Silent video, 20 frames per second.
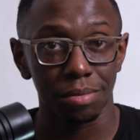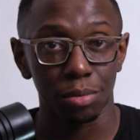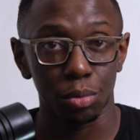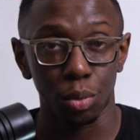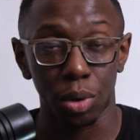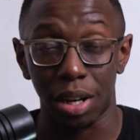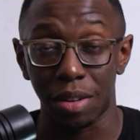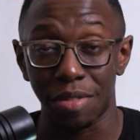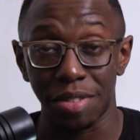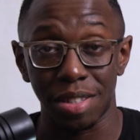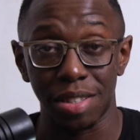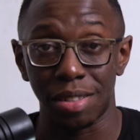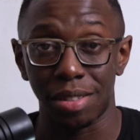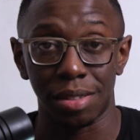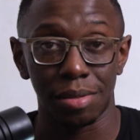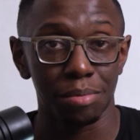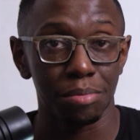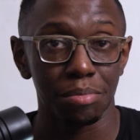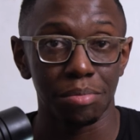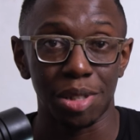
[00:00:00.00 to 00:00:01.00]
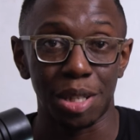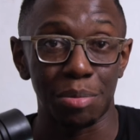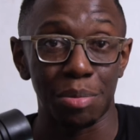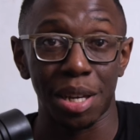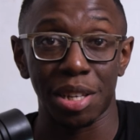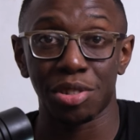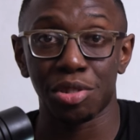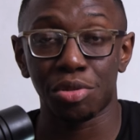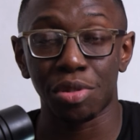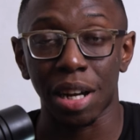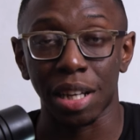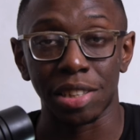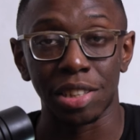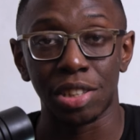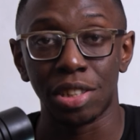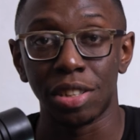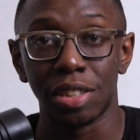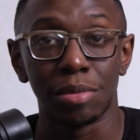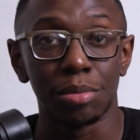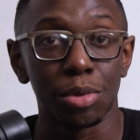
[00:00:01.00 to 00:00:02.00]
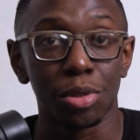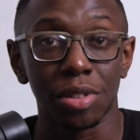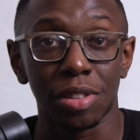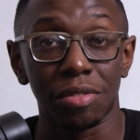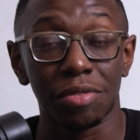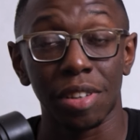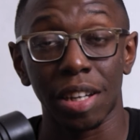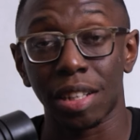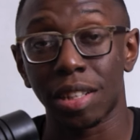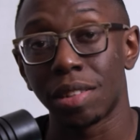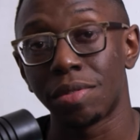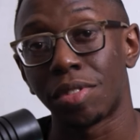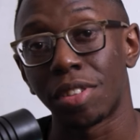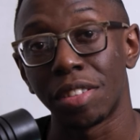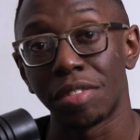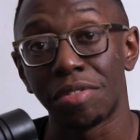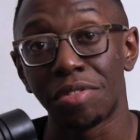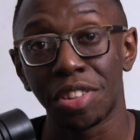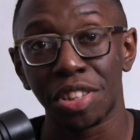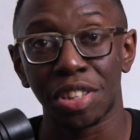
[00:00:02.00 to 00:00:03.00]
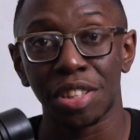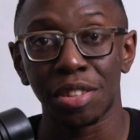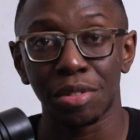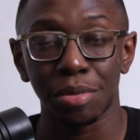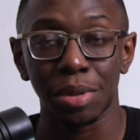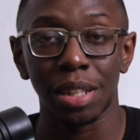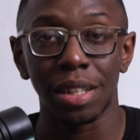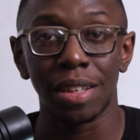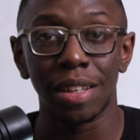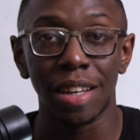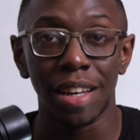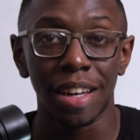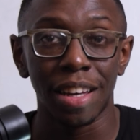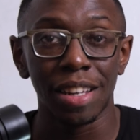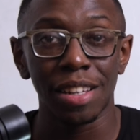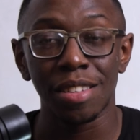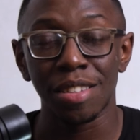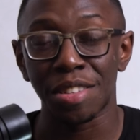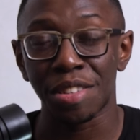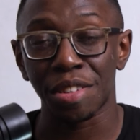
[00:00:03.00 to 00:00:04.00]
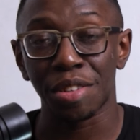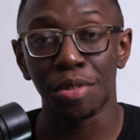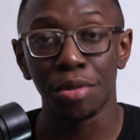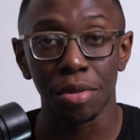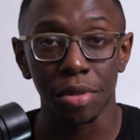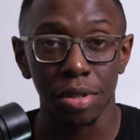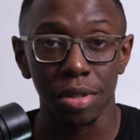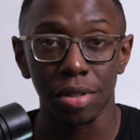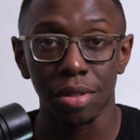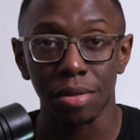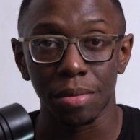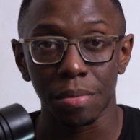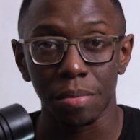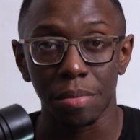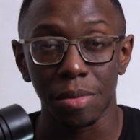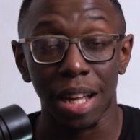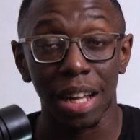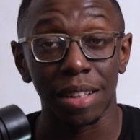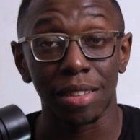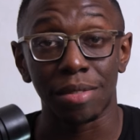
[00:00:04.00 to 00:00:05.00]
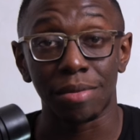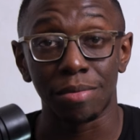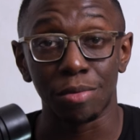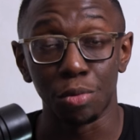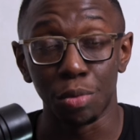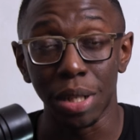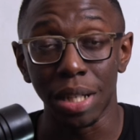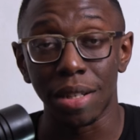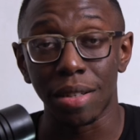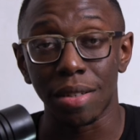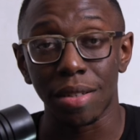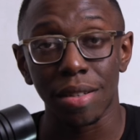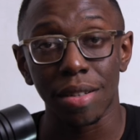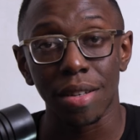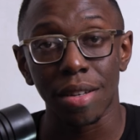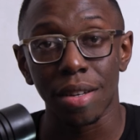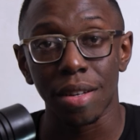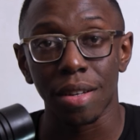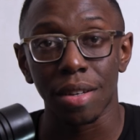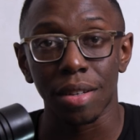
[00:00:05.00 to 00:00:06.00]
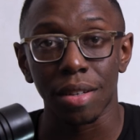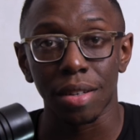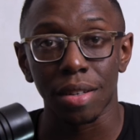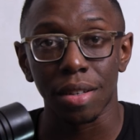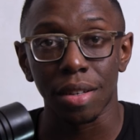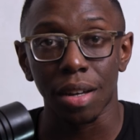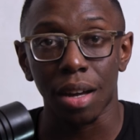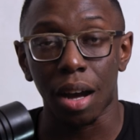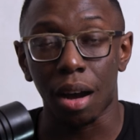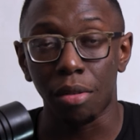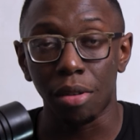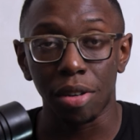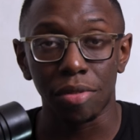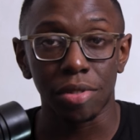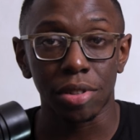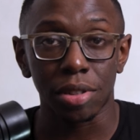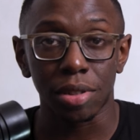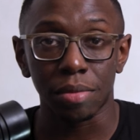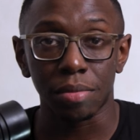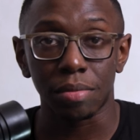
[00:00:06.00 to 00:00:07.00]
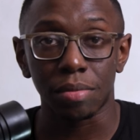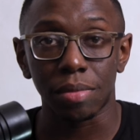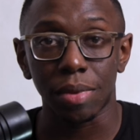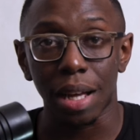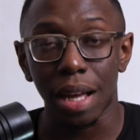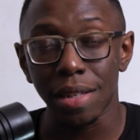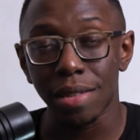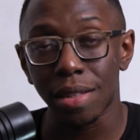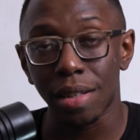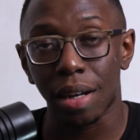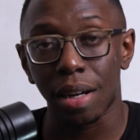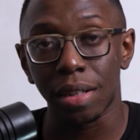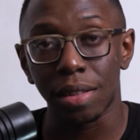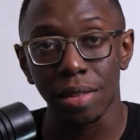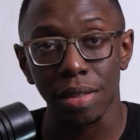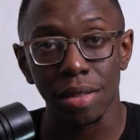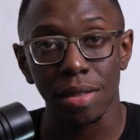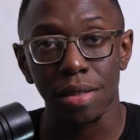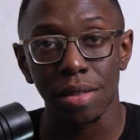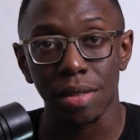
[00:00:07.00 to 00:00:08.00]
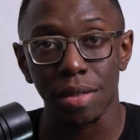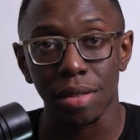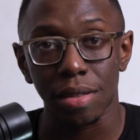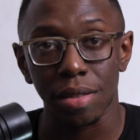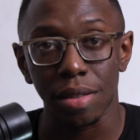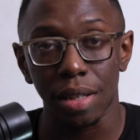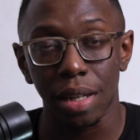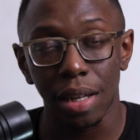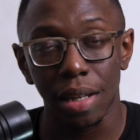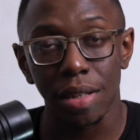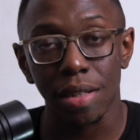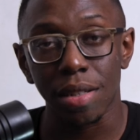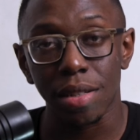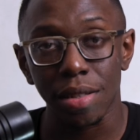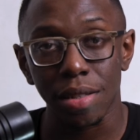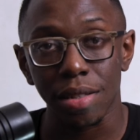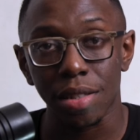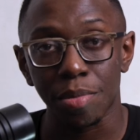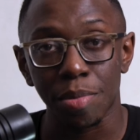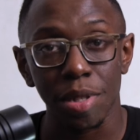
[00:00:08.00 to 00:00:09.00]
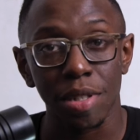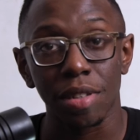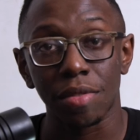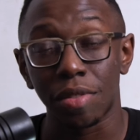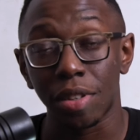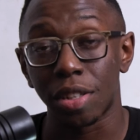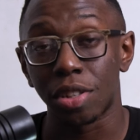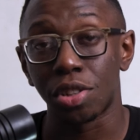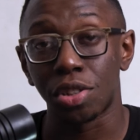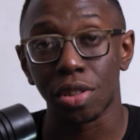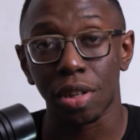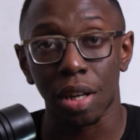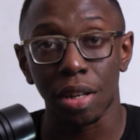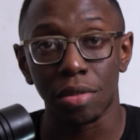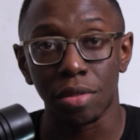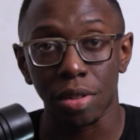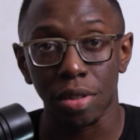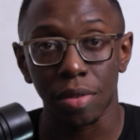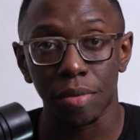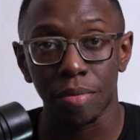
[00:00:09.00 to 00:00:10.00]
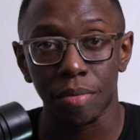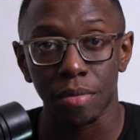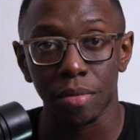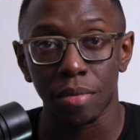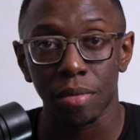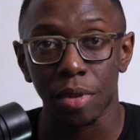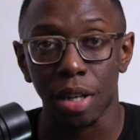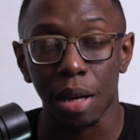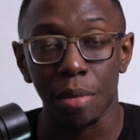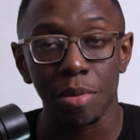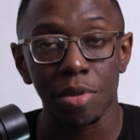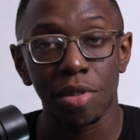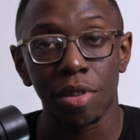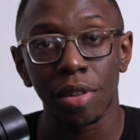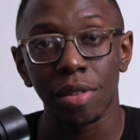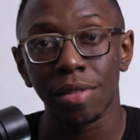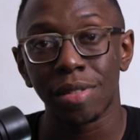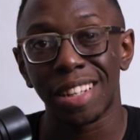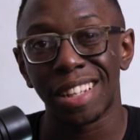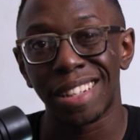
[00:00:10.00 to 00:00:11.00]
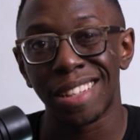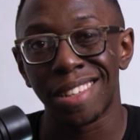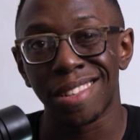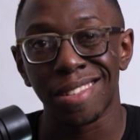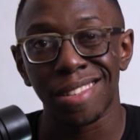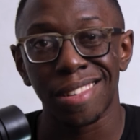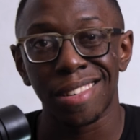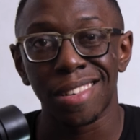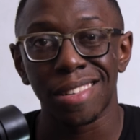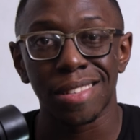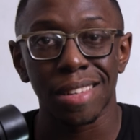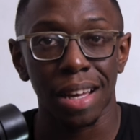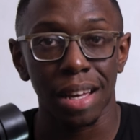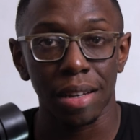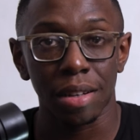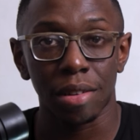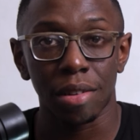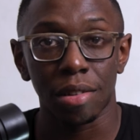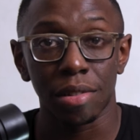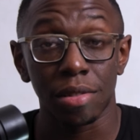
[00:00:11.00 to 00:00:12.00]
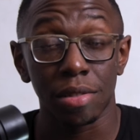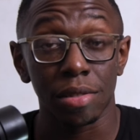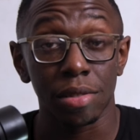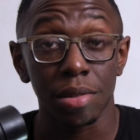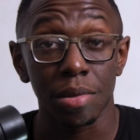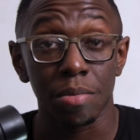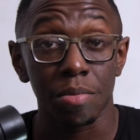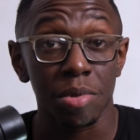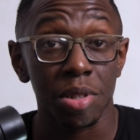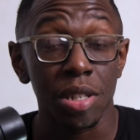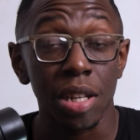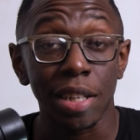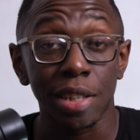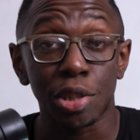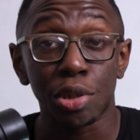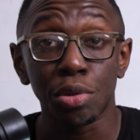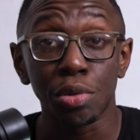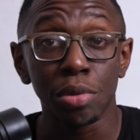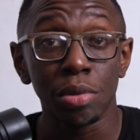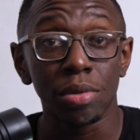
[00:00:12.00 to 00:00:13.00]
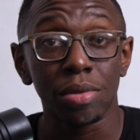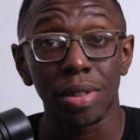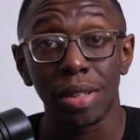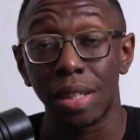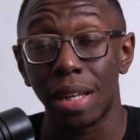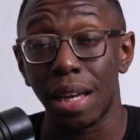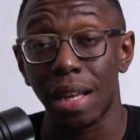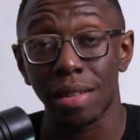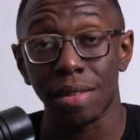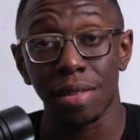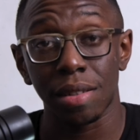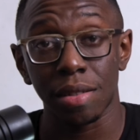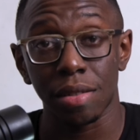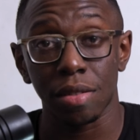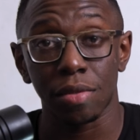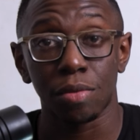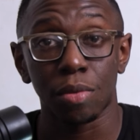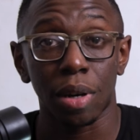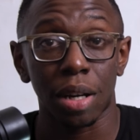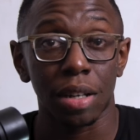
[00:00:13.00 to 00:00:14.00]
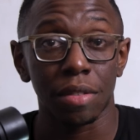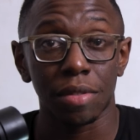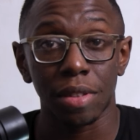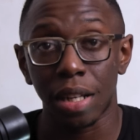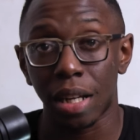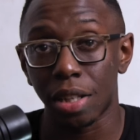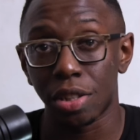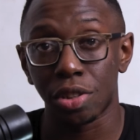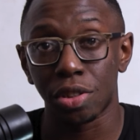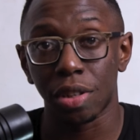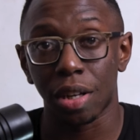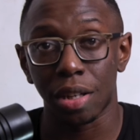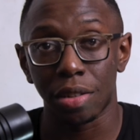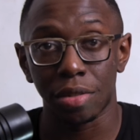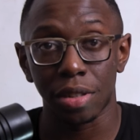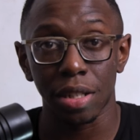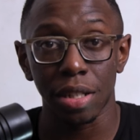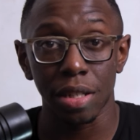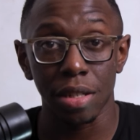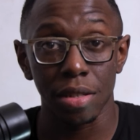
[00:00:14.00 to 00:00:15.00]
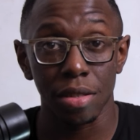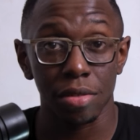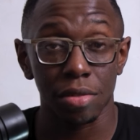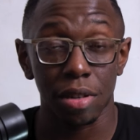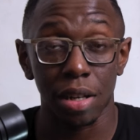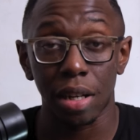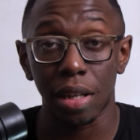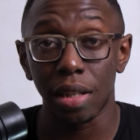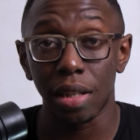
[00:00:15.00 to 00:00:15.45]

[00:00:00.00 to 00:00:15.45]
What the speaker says: Whatever's the best strategy, the most effective or efficient way to secure that win. However, as an artist in a specific genre, I'm certain that there's a desire to stay true to the essence of whatever that genre is, or at